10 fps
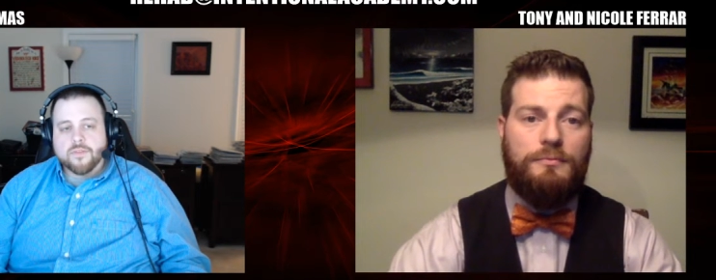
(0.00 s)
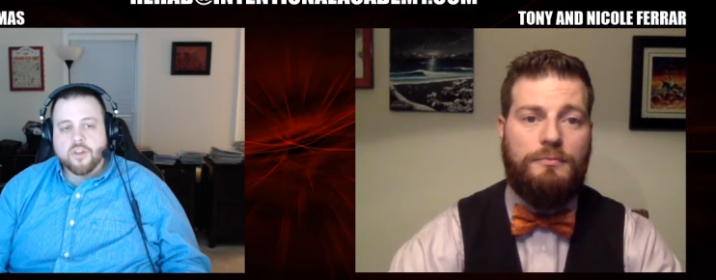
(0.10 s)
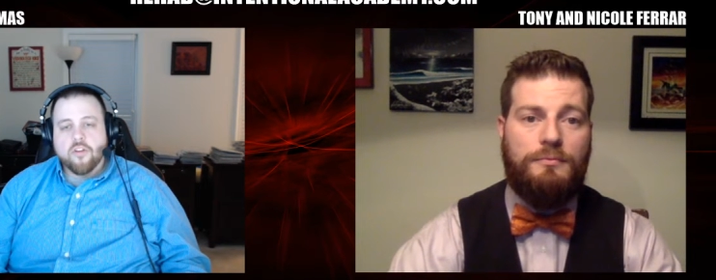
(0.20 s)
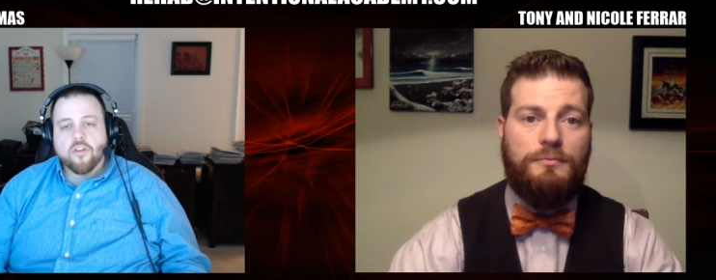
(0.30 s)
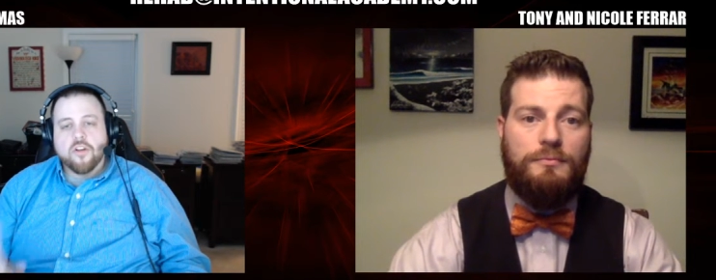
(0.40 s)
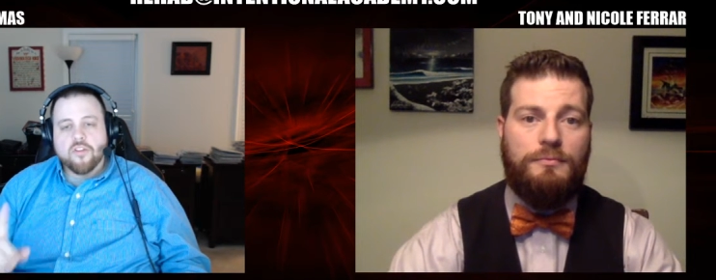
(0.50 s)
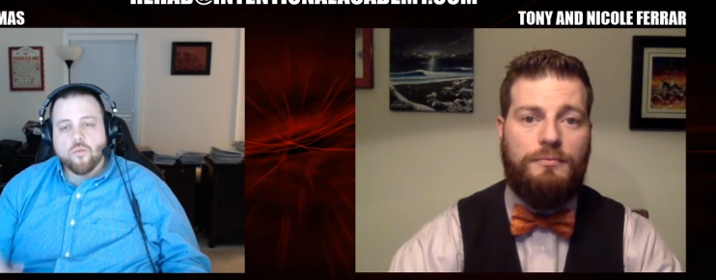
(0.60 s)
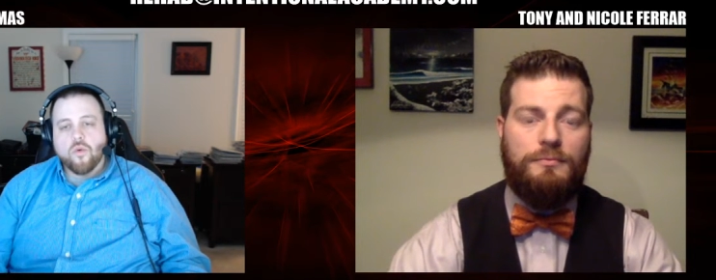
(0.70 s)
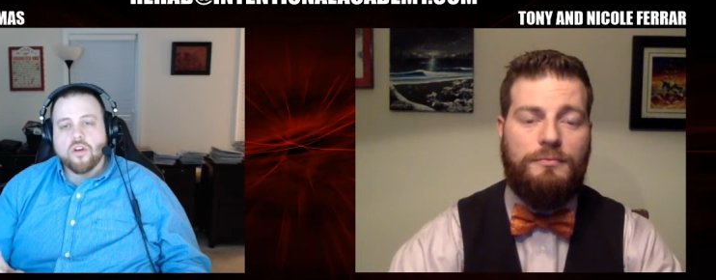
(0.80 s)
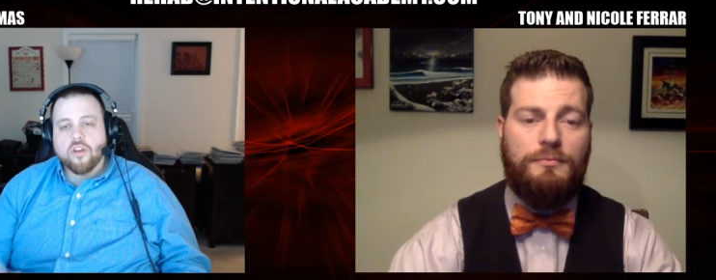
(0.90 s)
Speaker 1: You know, there is
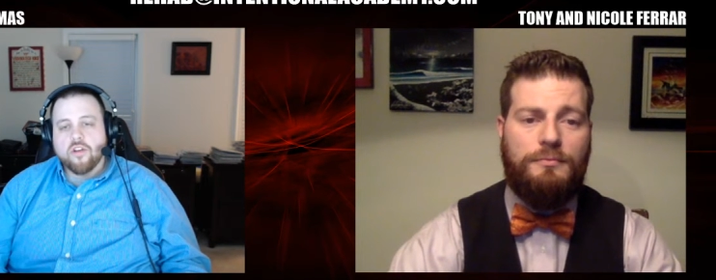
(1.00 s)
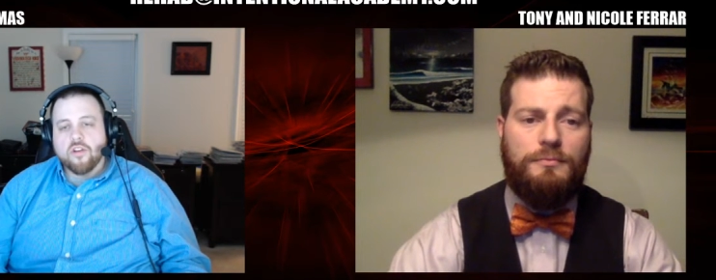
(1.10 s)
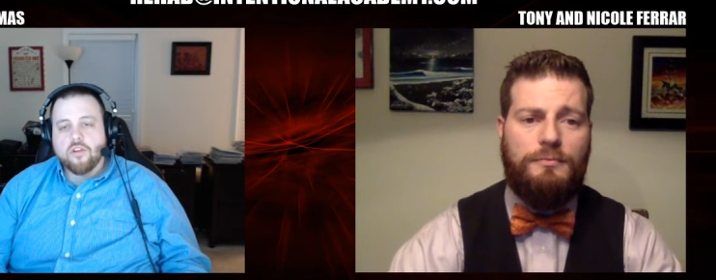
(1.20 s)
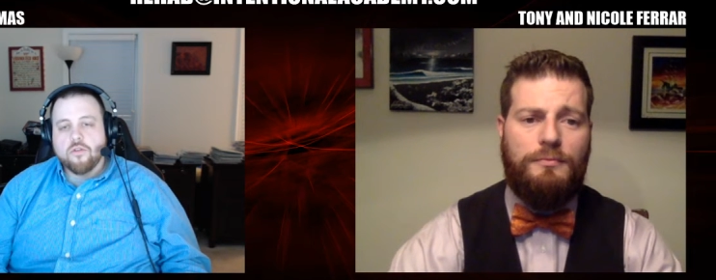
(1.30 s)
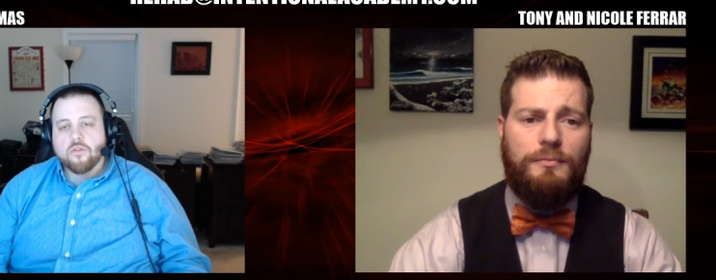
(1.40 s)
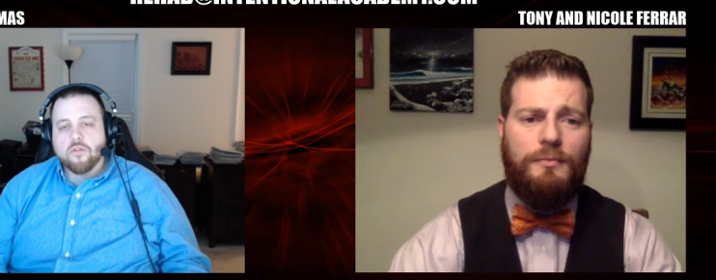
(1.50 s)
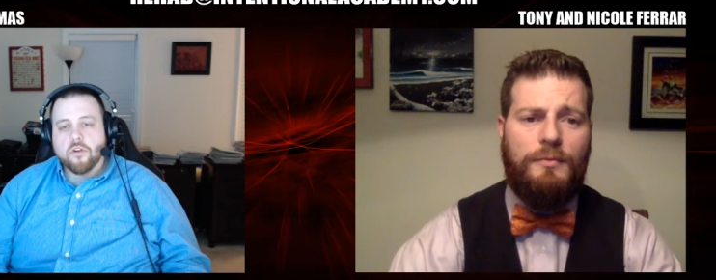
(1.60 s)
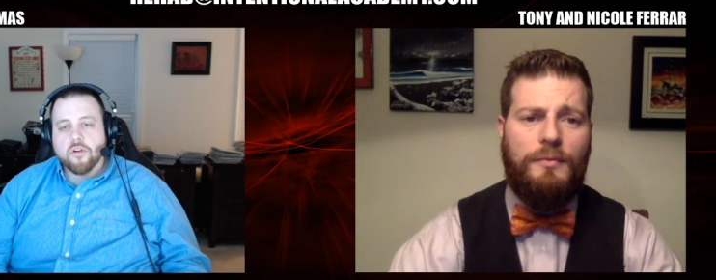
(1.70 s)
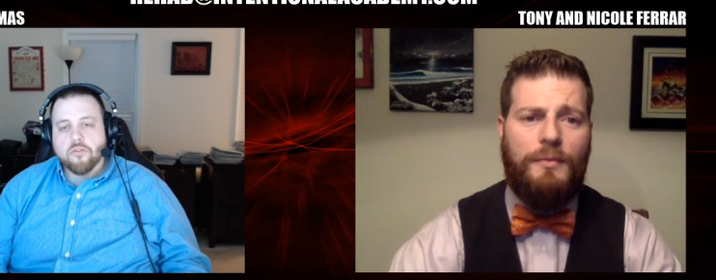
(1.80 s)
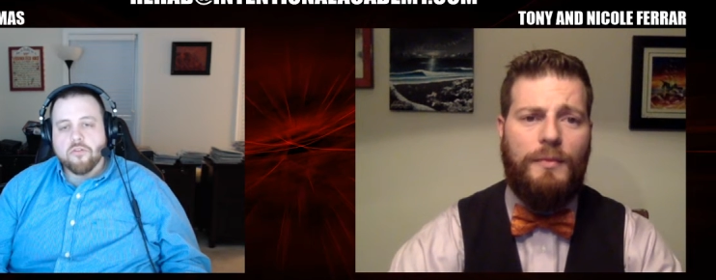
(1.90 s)
one good use for
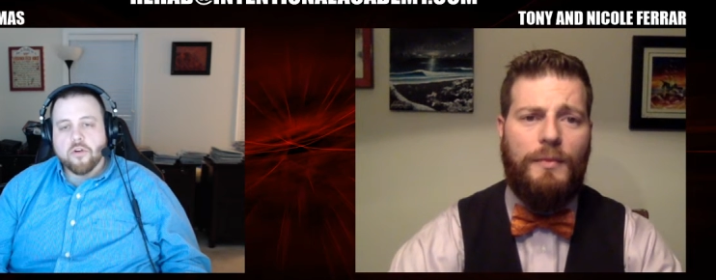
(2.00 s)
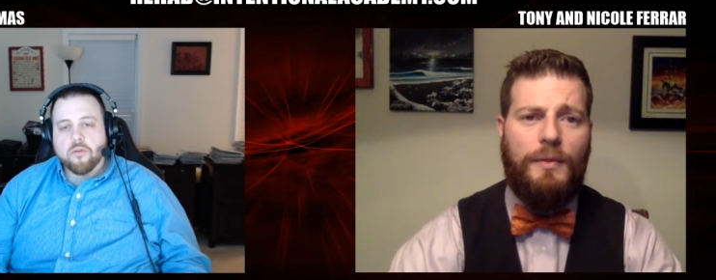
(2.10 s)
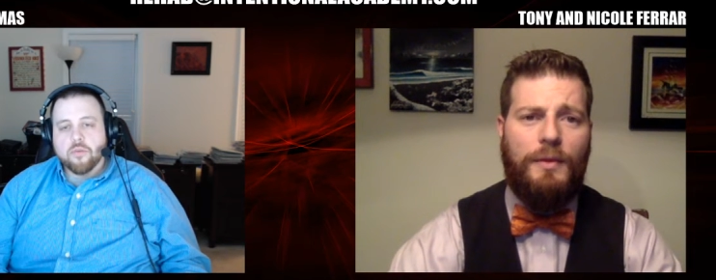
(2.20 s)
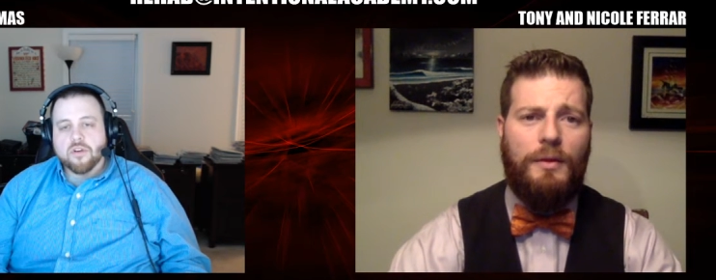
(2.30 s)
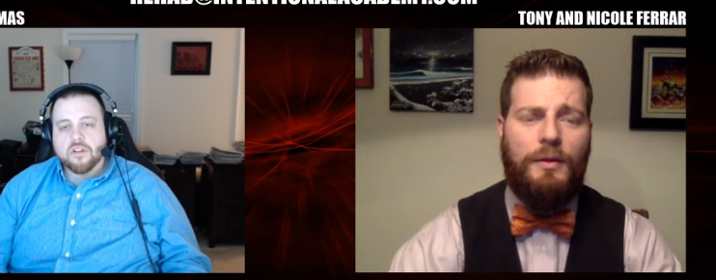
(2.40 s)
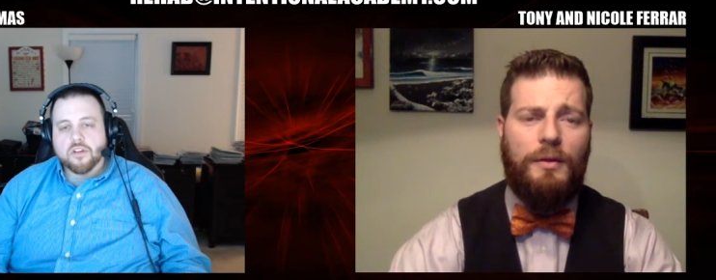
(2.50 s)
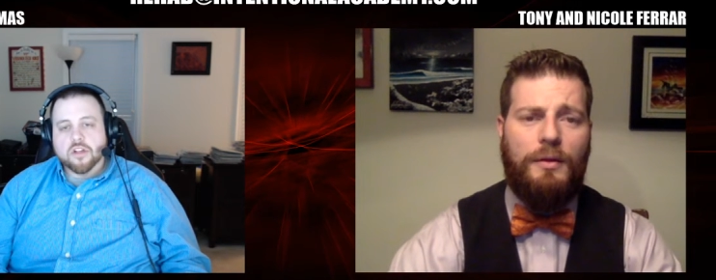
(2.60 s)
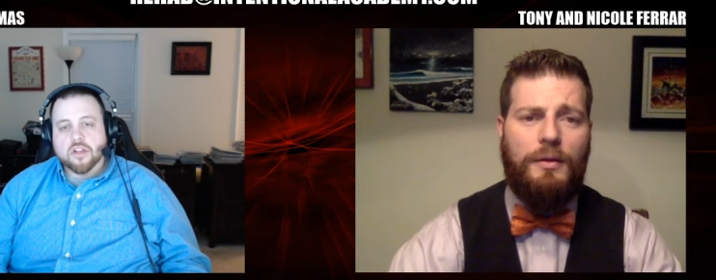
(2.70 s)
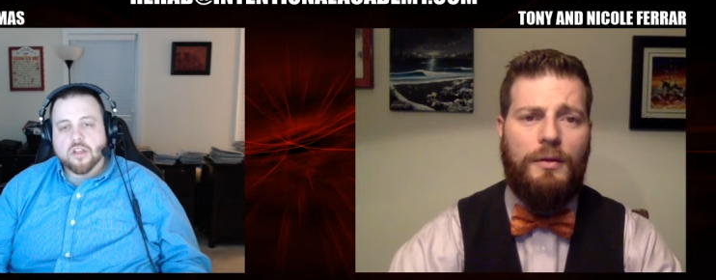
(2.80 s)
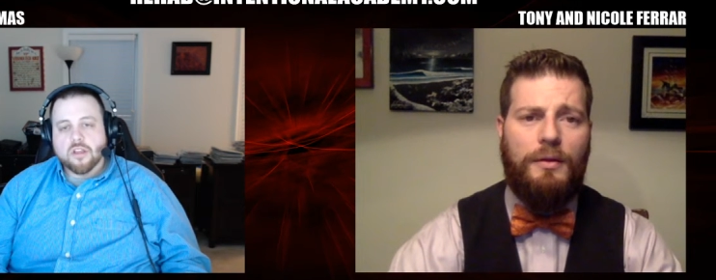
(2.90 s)
your phone potentially